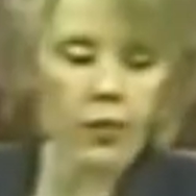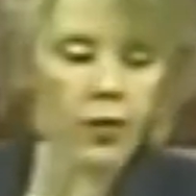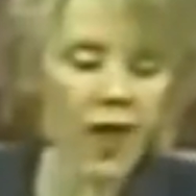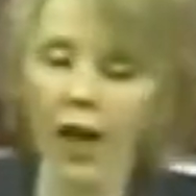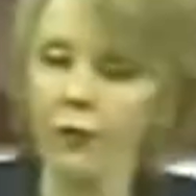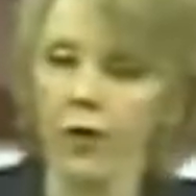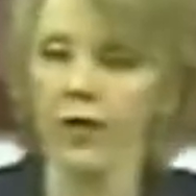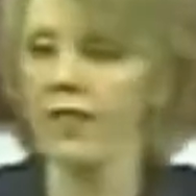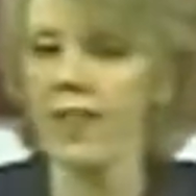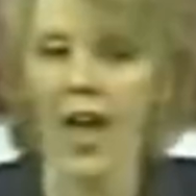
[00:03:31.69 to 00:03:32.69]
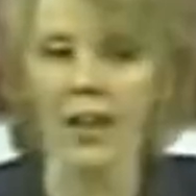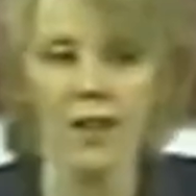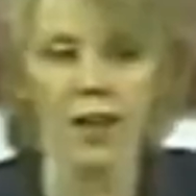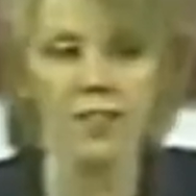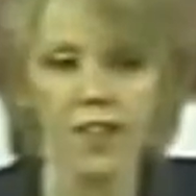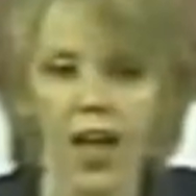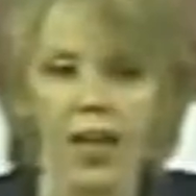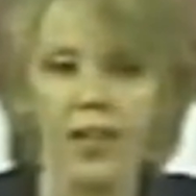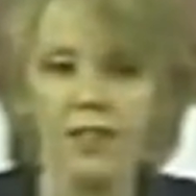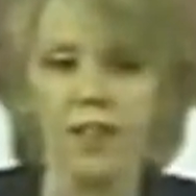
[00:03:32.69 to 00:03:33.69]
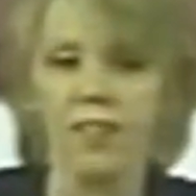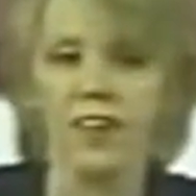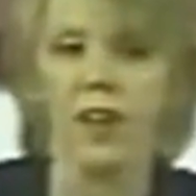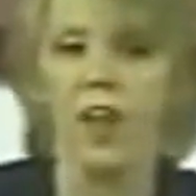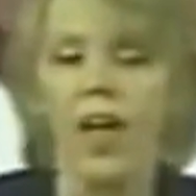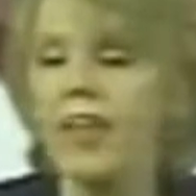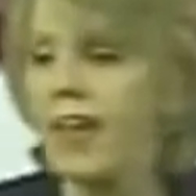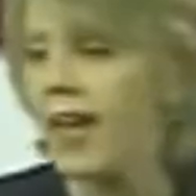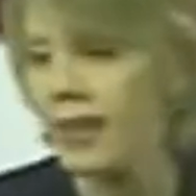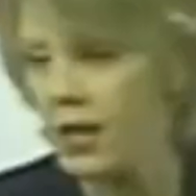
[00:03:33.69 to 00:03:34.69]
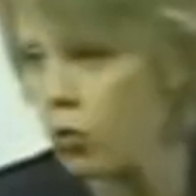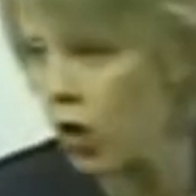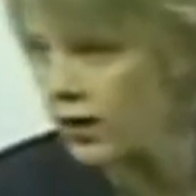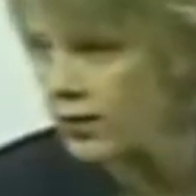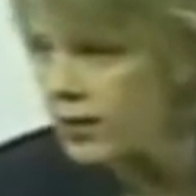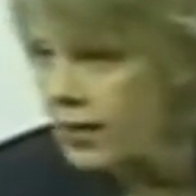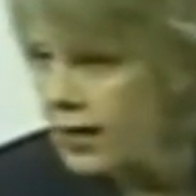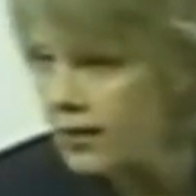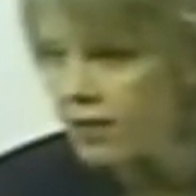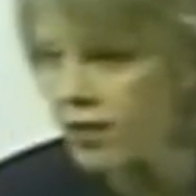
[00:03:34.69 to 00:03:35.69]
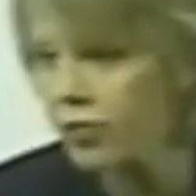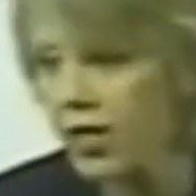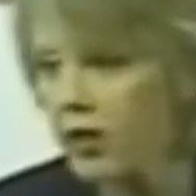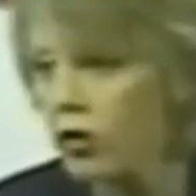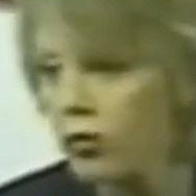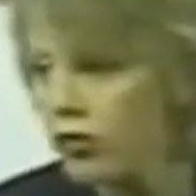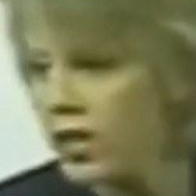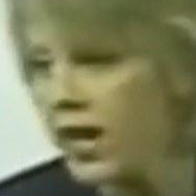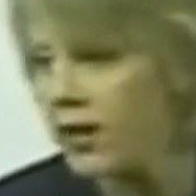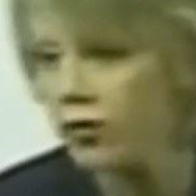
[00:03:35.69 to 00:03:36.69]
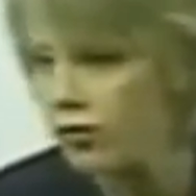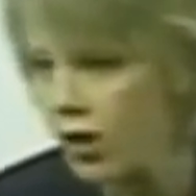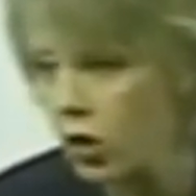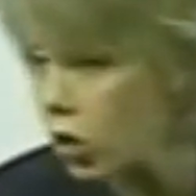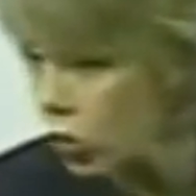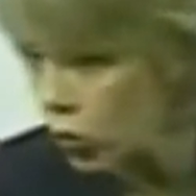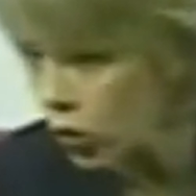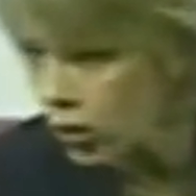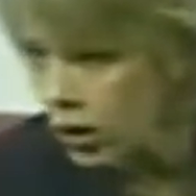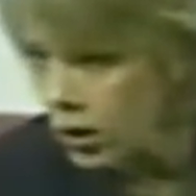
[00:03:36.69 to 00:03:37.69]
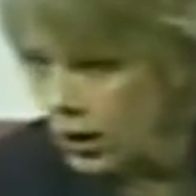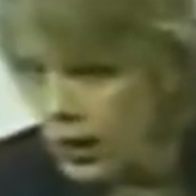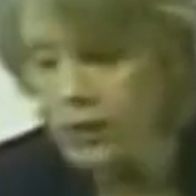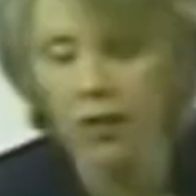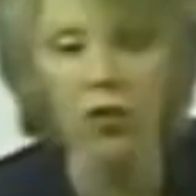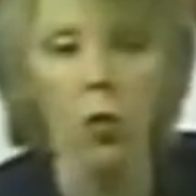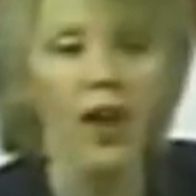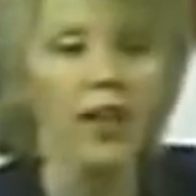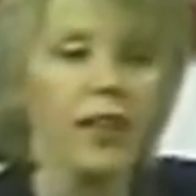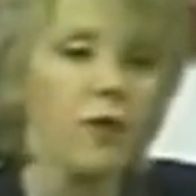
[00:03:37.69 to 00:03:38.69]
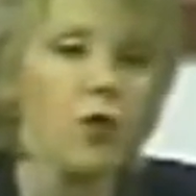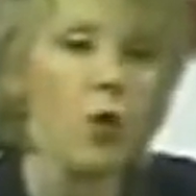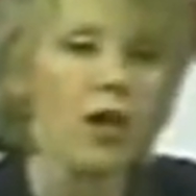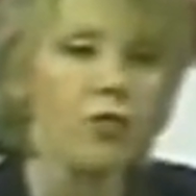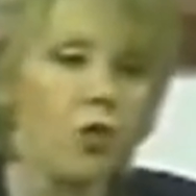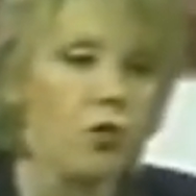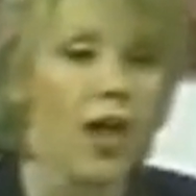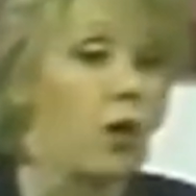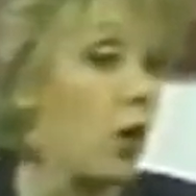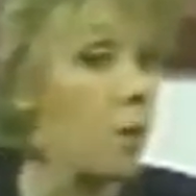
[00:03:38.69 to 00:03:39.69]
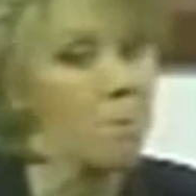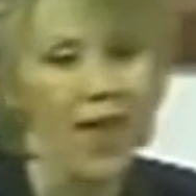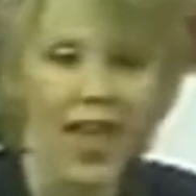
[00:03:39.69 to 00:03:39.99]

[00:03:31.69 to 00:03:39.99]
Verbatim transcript: the devil is not a nice guy. He doesn't like anyone. He doesn't think you teenagers are cool. He doesn't want to give you anything you're not going to